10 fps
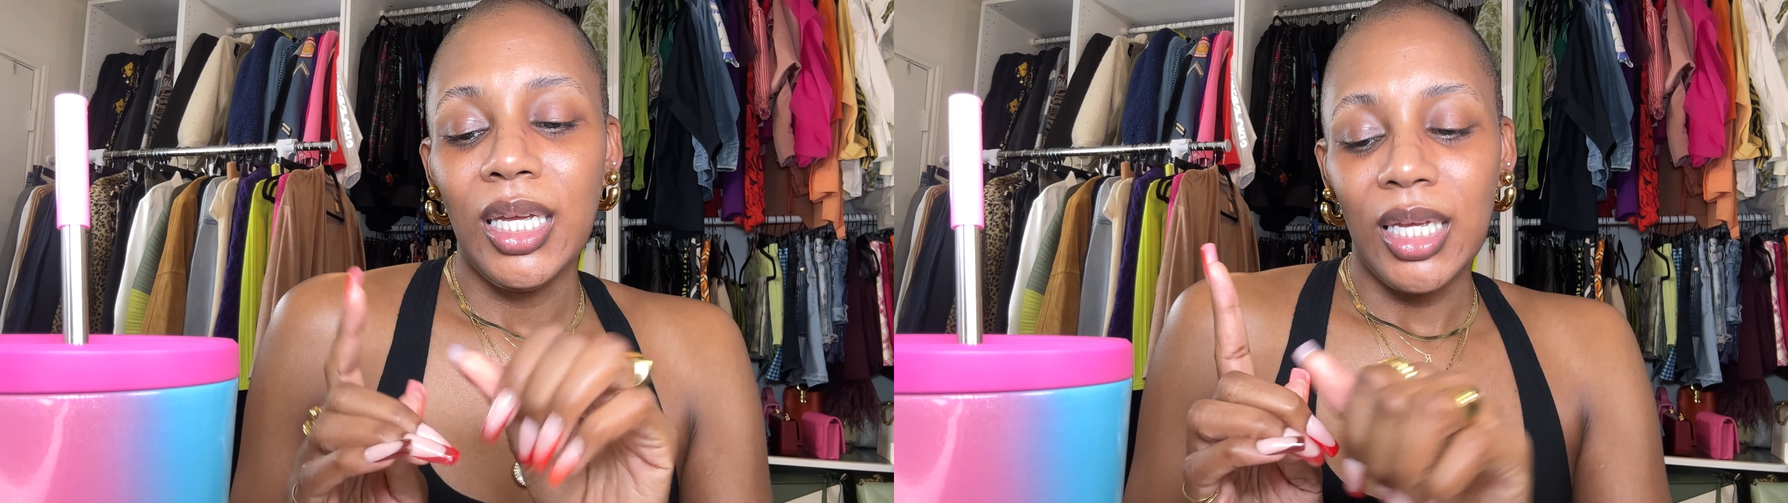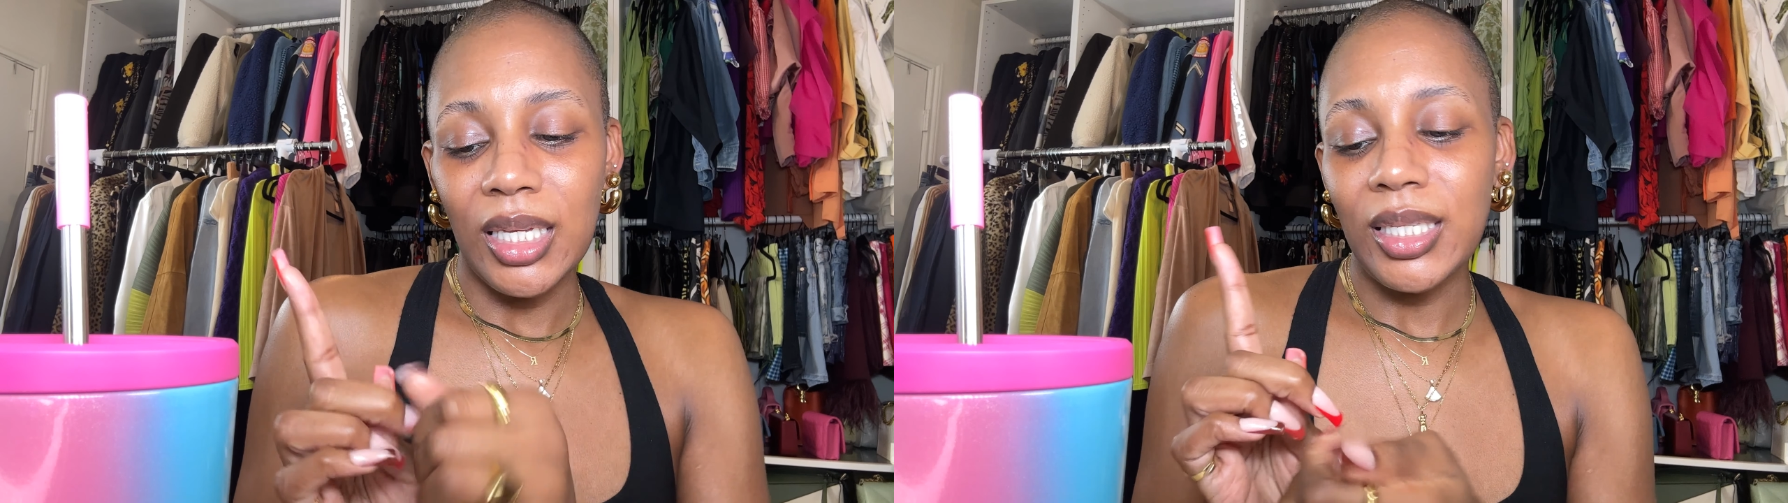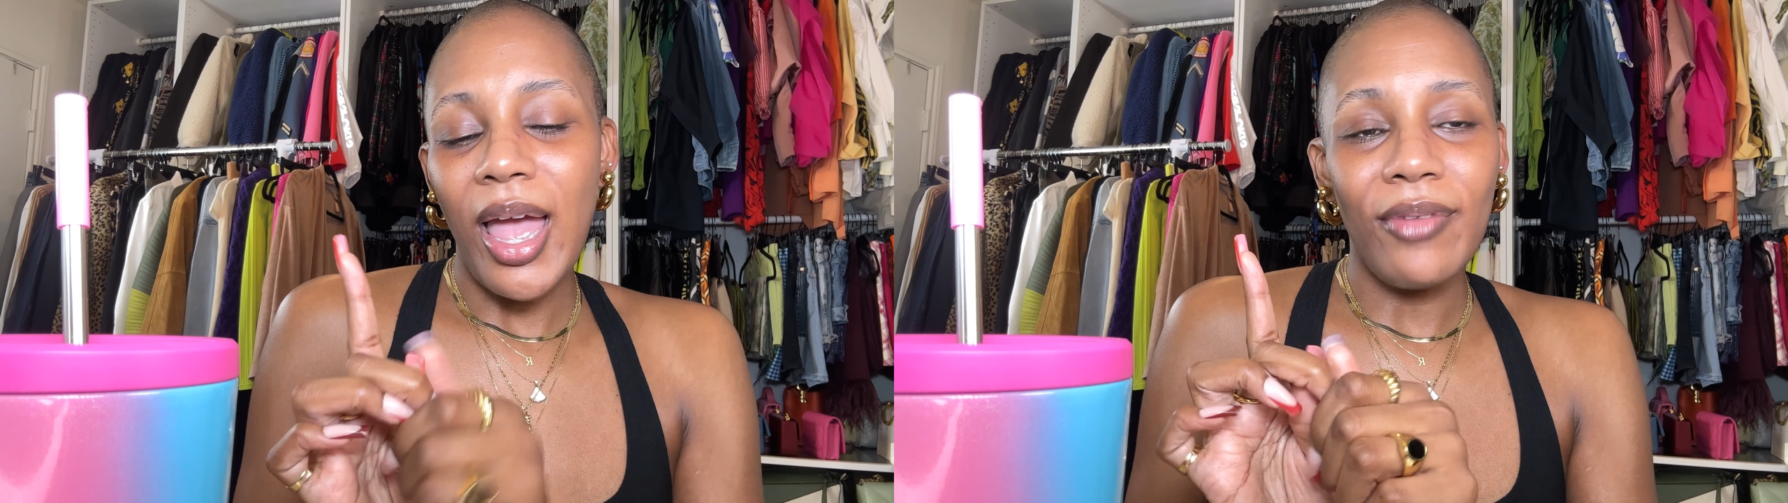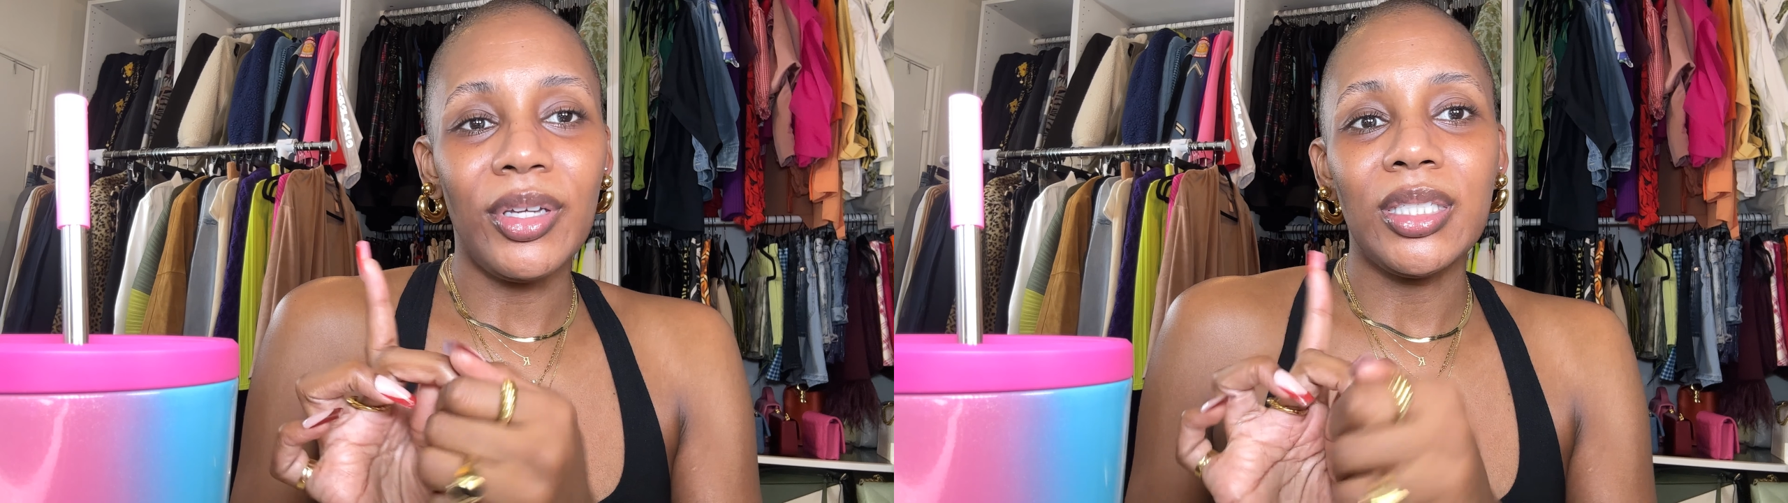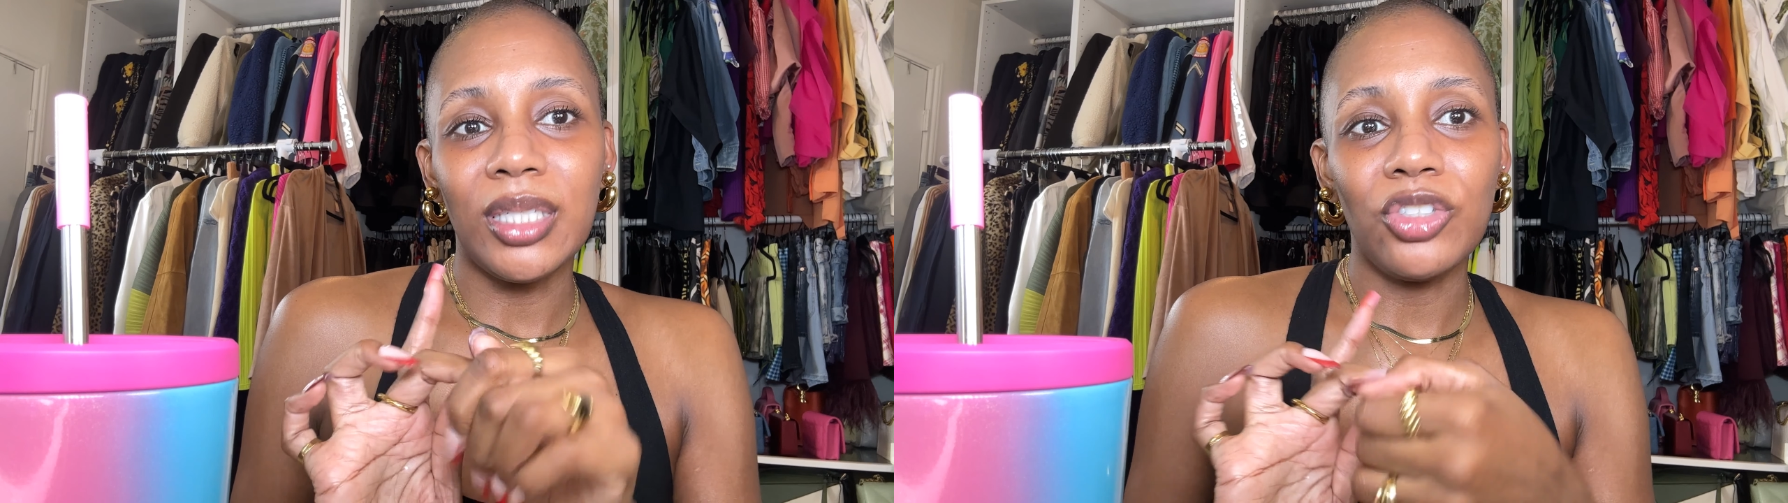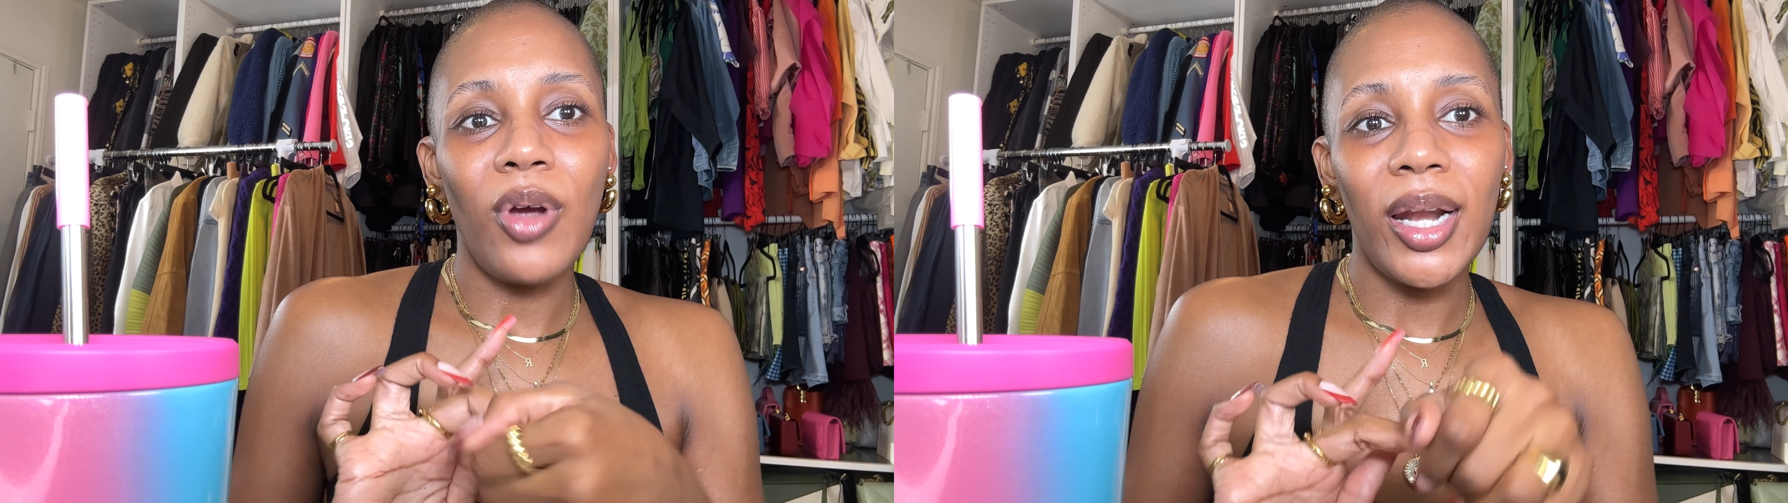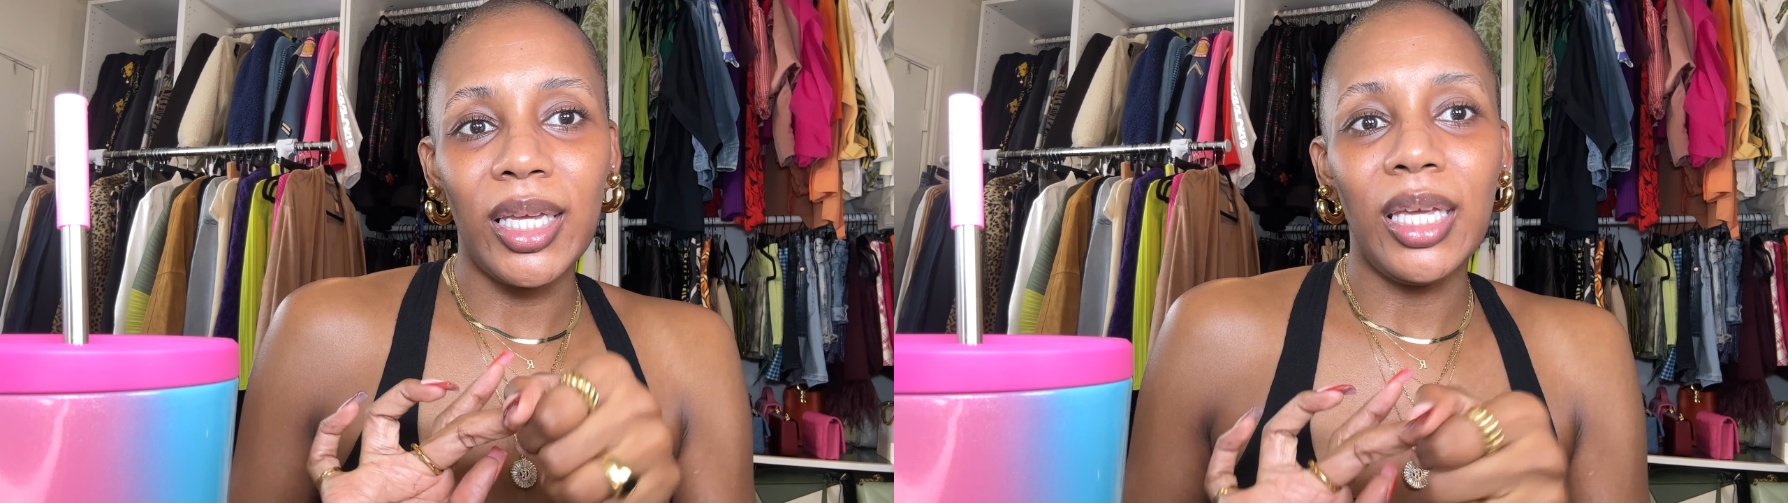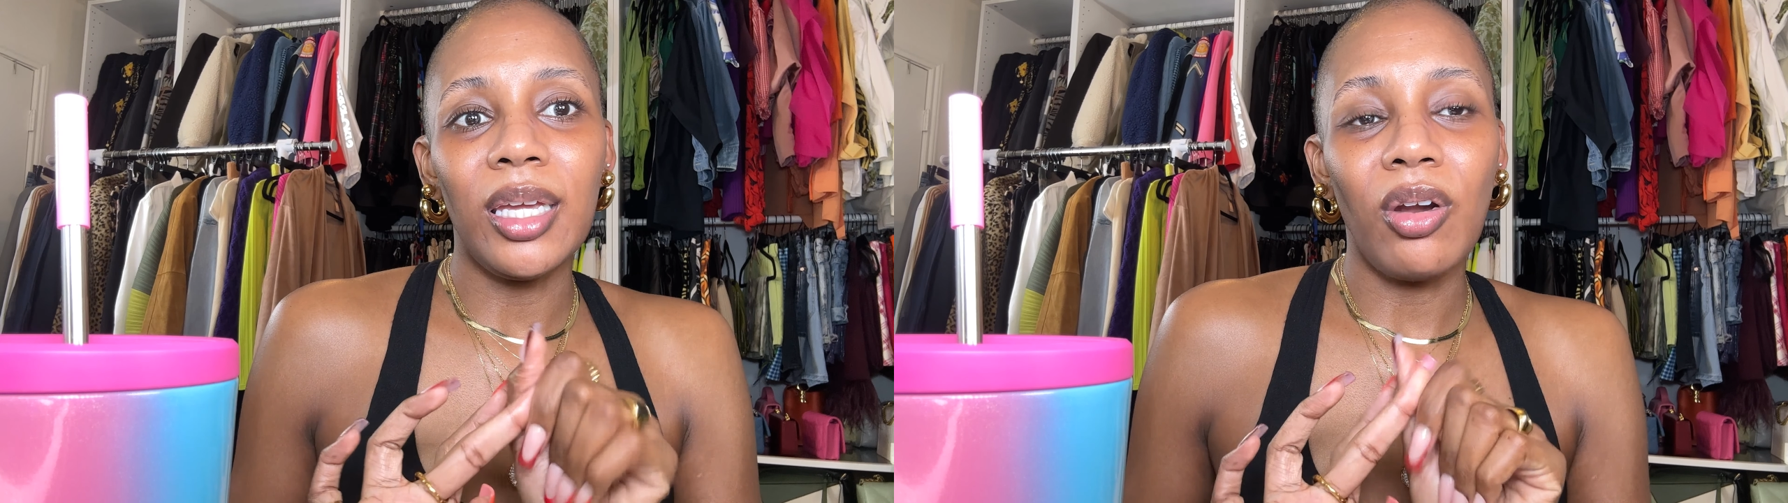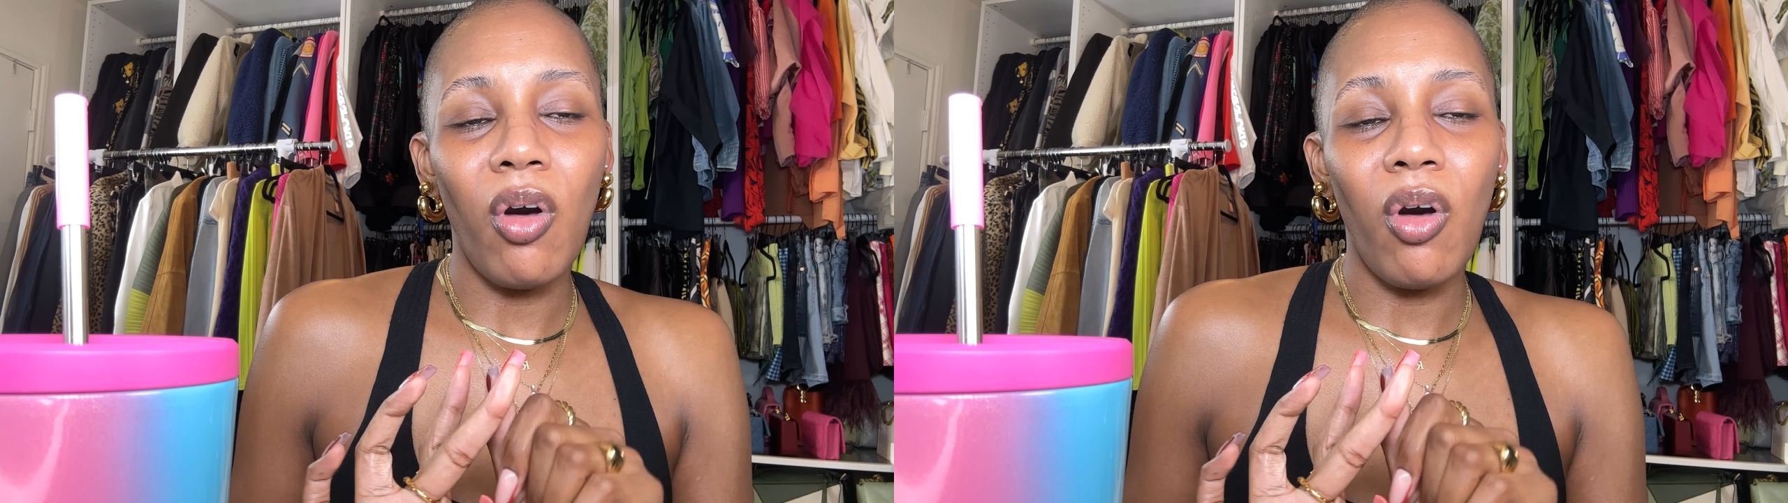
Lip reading: is having to try to get